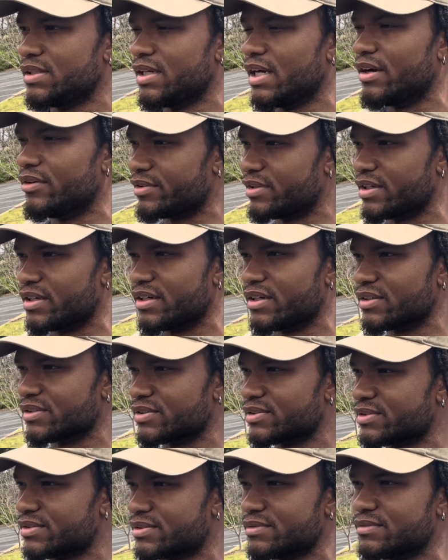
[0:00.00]
everything else
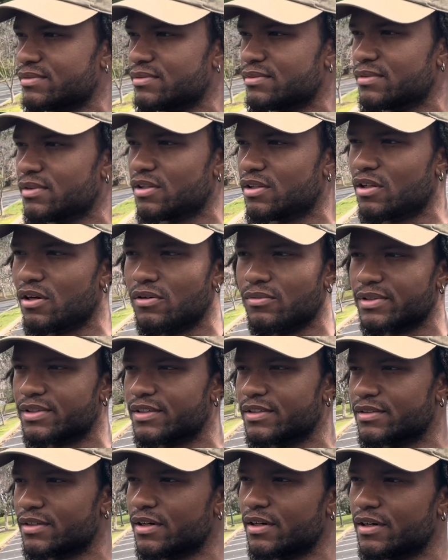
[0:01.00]
along with
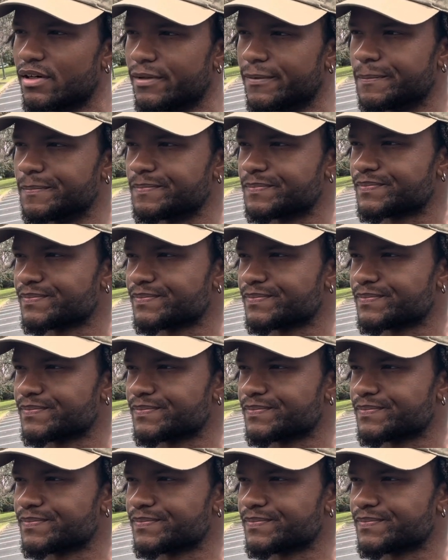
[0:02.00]
it. Um,